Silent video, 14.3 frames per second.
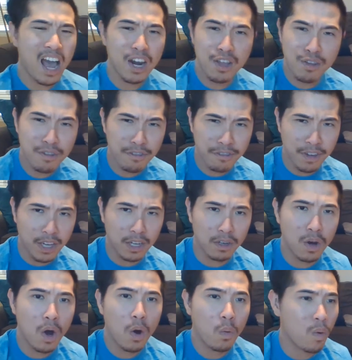How do you
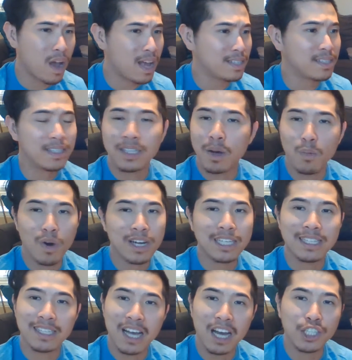feel when someone
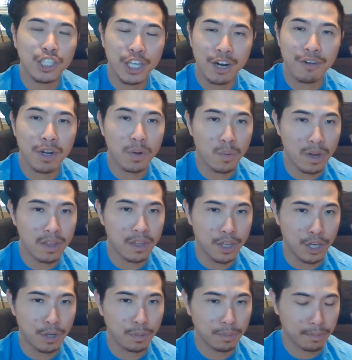is not sharing with
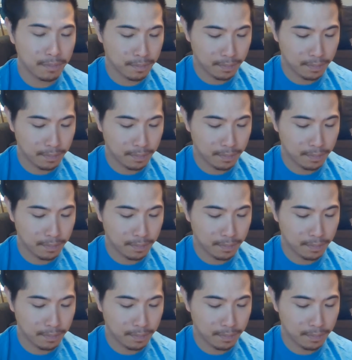you?